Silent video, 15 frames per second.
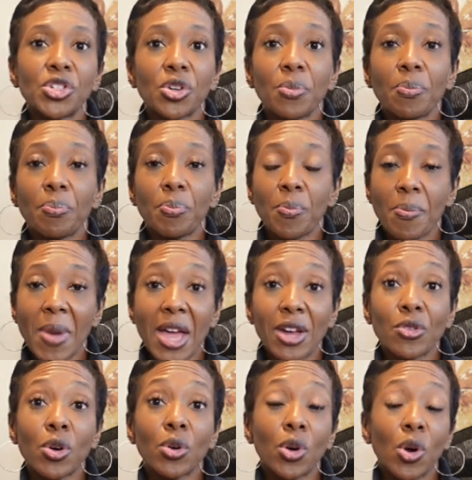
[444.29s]
your
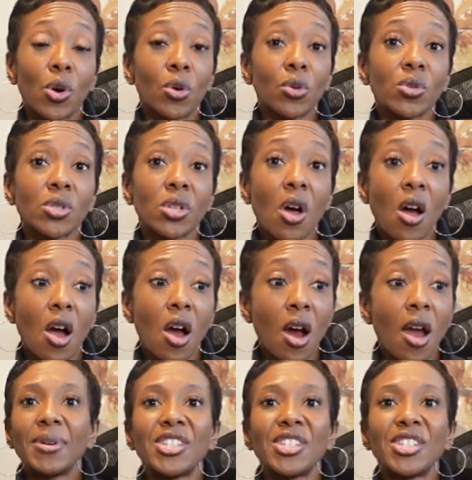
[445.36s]
macro goals are.